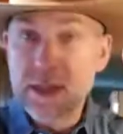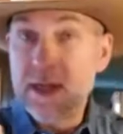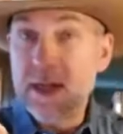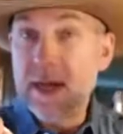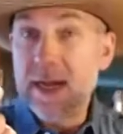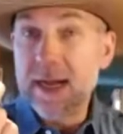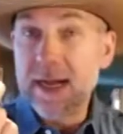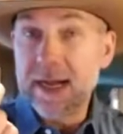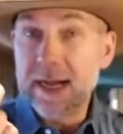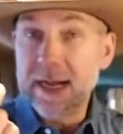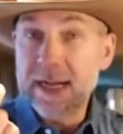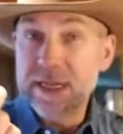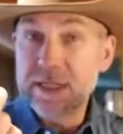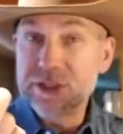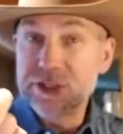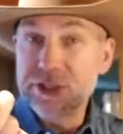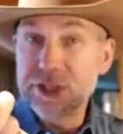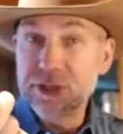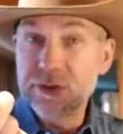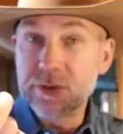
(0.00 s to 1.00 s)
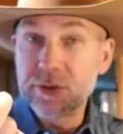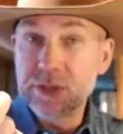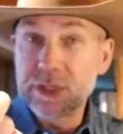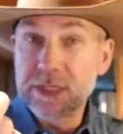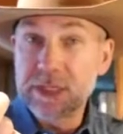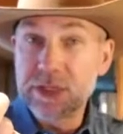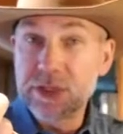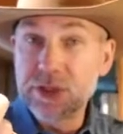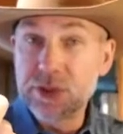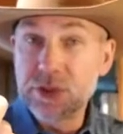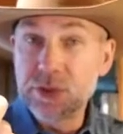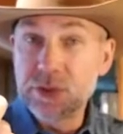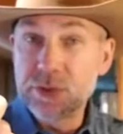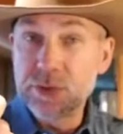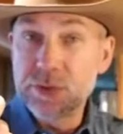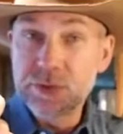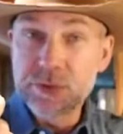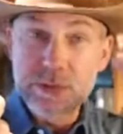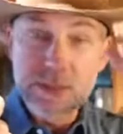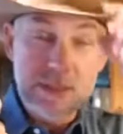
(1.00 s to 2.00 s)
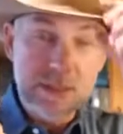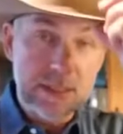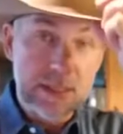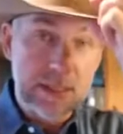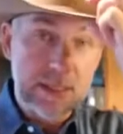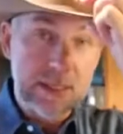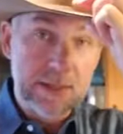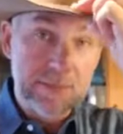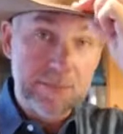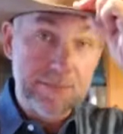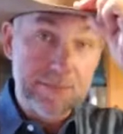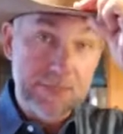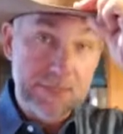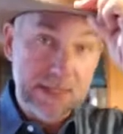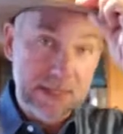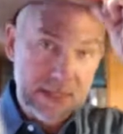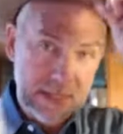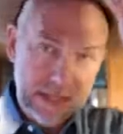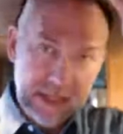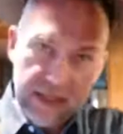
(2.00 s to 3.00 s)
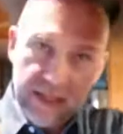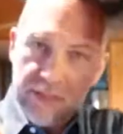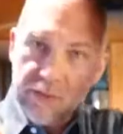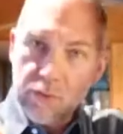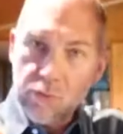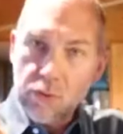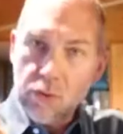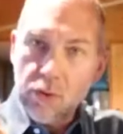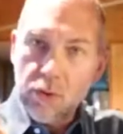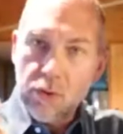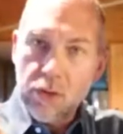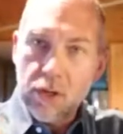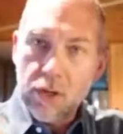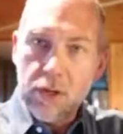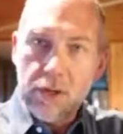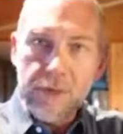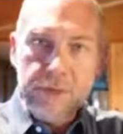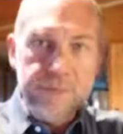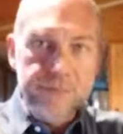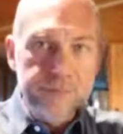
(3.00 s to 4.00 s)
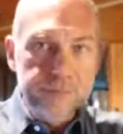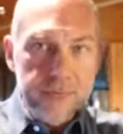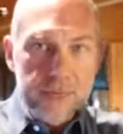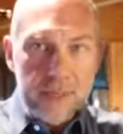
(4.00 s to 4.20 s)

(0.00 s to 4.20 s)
I generally use it in the roll-on,